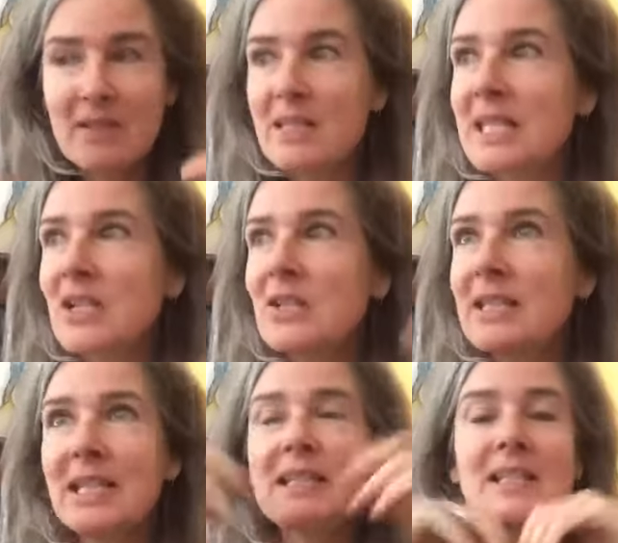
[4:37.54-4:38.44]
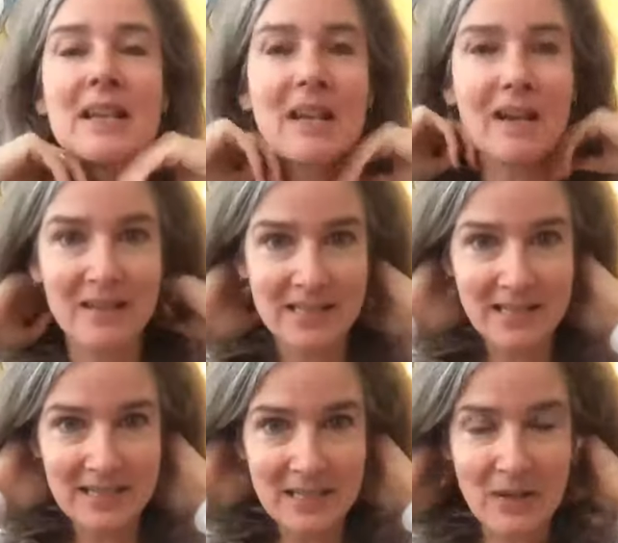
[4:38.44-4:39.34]
tinted
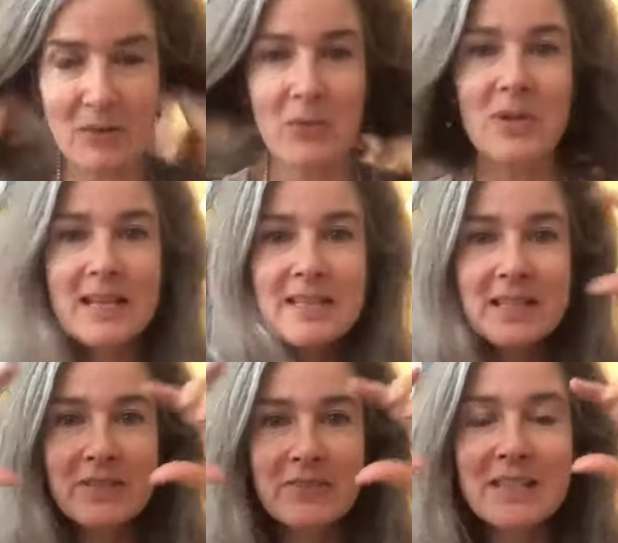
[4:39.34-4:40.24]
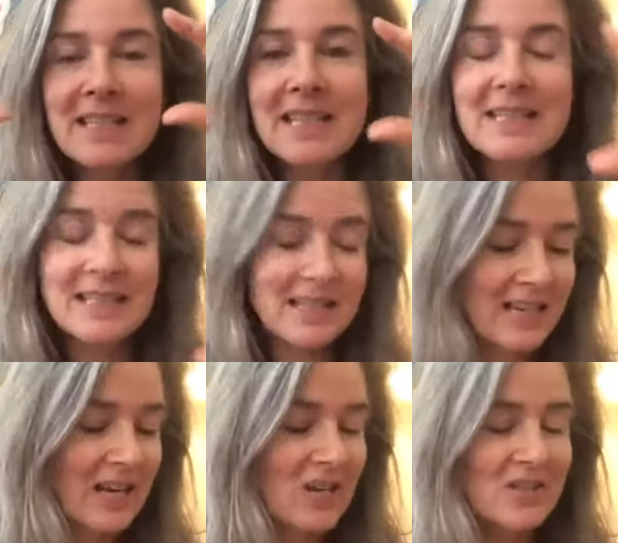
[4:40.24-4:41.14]
glasses, so everyone has a different tint to their
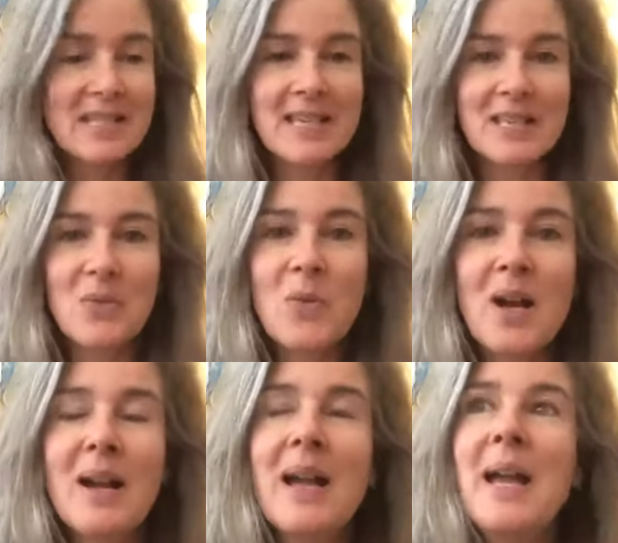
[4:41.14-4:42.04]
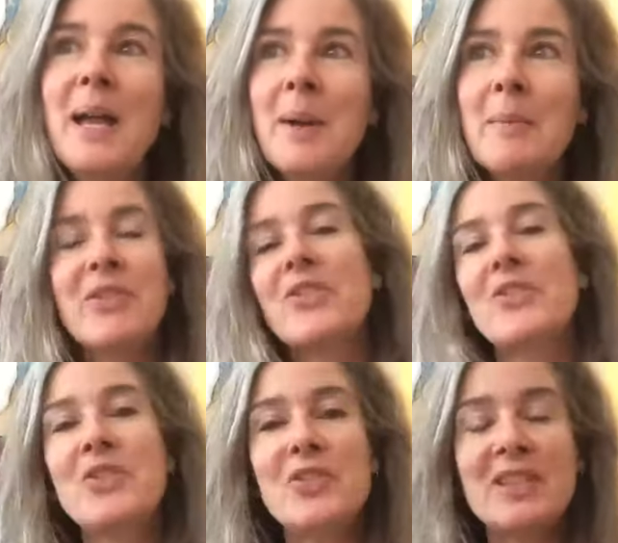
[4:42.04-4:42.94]
glasses, as it were. But
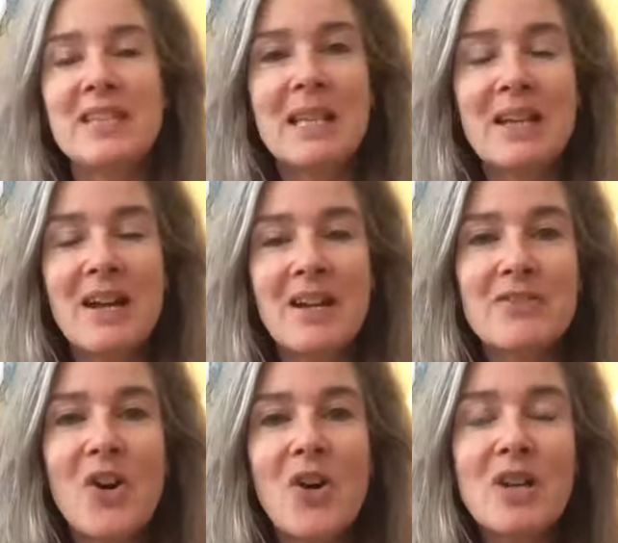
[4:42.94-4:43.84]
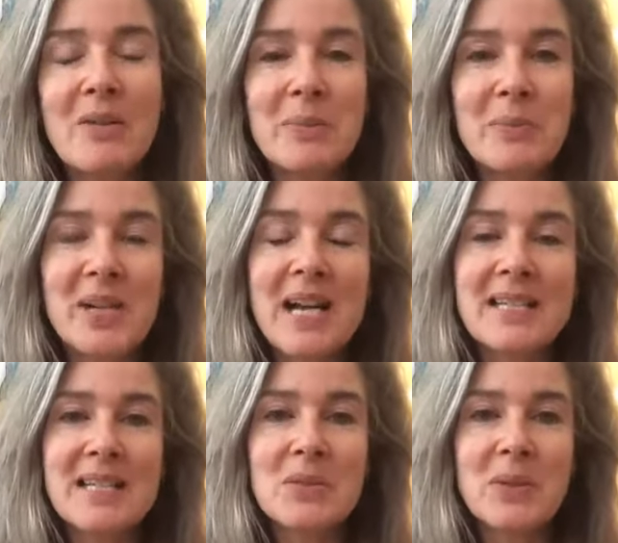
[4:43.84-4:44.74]
through this kind of ongoing
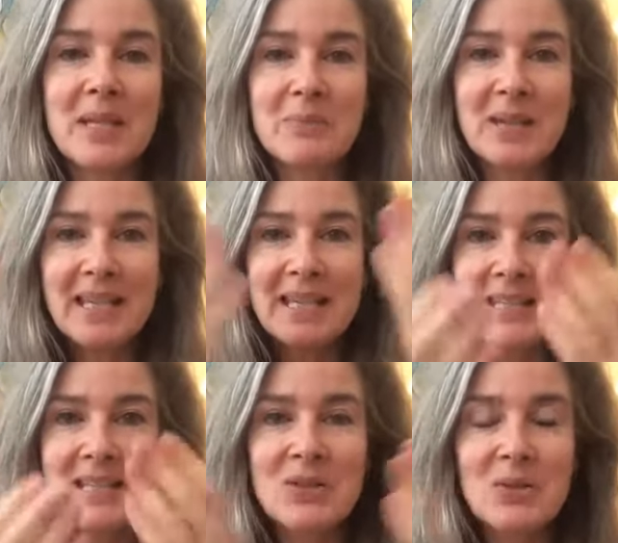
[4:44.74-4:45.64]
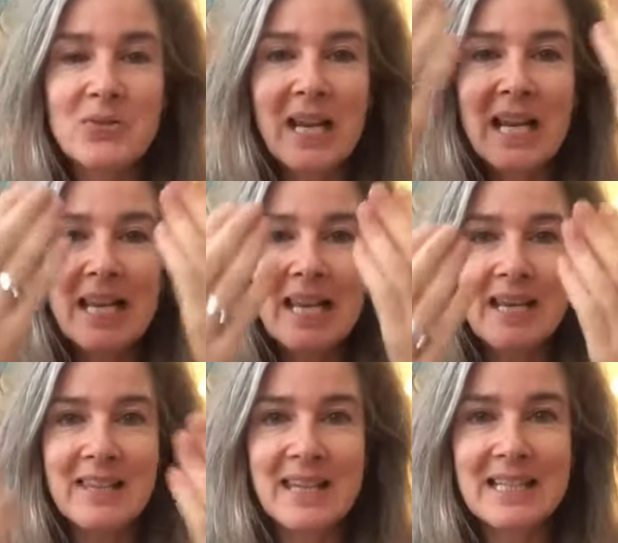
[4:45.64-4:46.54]
practice, we can begin to sort of clear
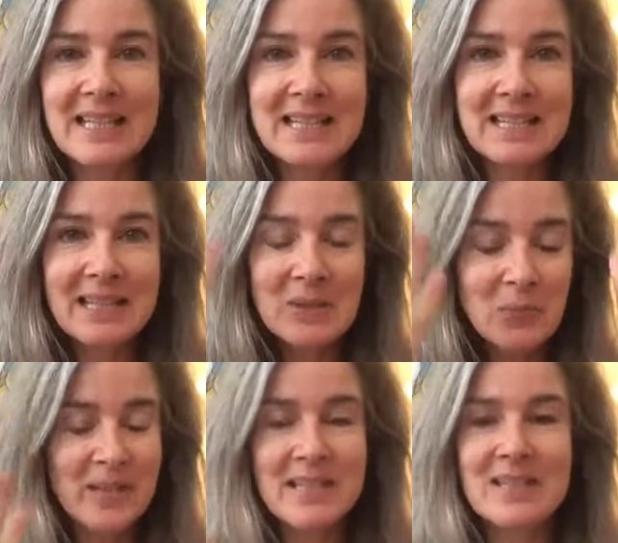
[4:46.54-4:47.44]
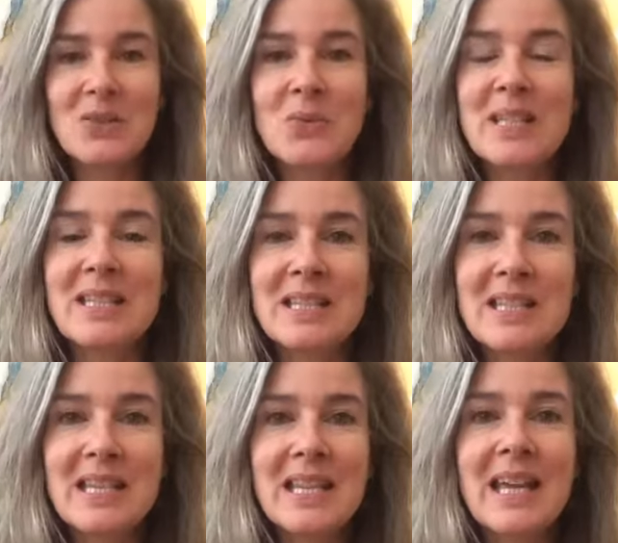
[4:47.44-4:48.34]
the lenses a little bit, so we
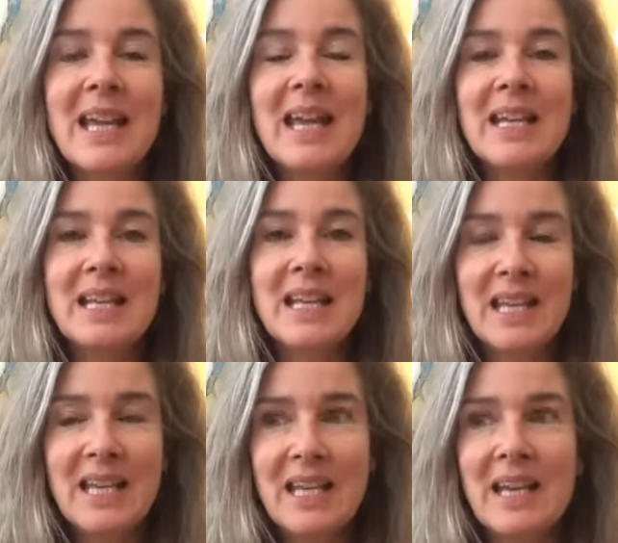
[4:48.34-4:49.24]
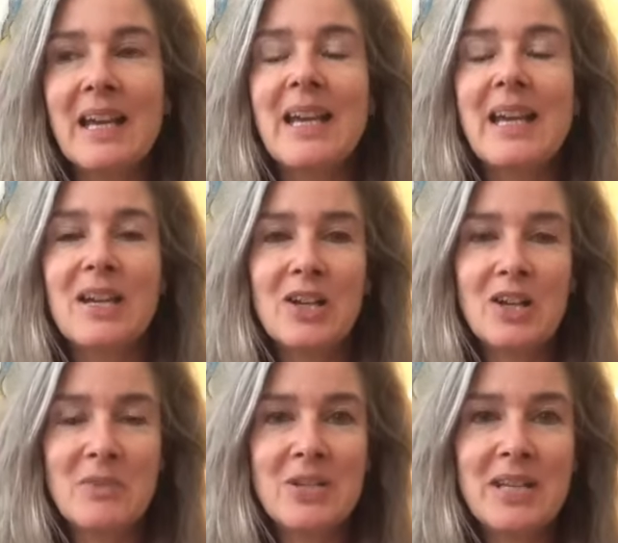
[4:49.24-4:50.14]
see and hear and
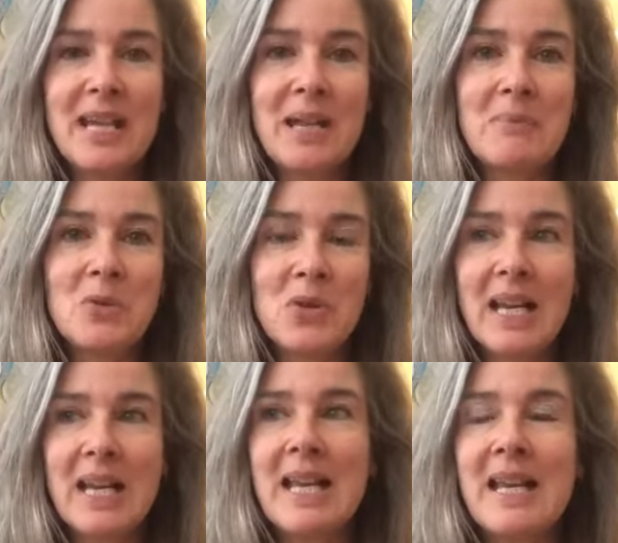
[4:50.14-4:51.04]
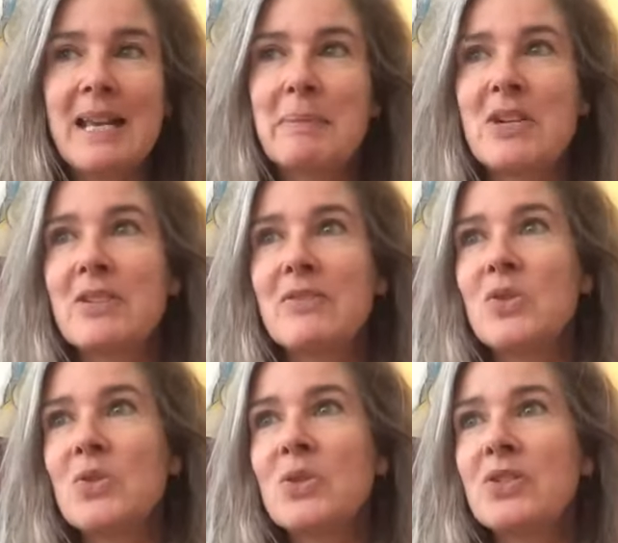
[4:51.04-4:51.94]
communicate more clearly. Because of
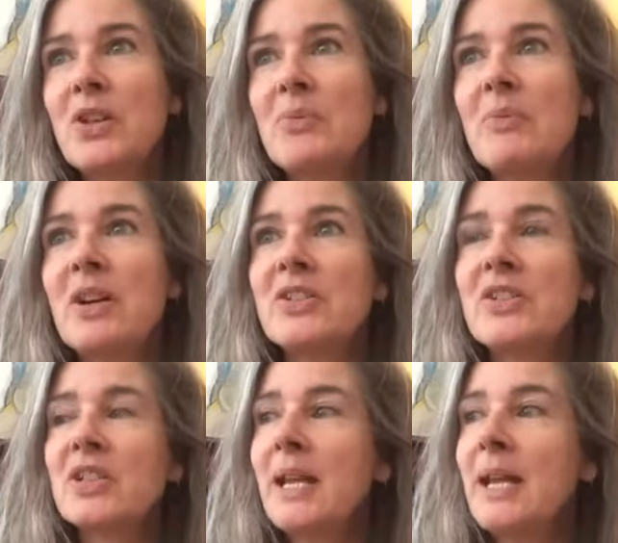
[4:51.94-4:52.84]
course so much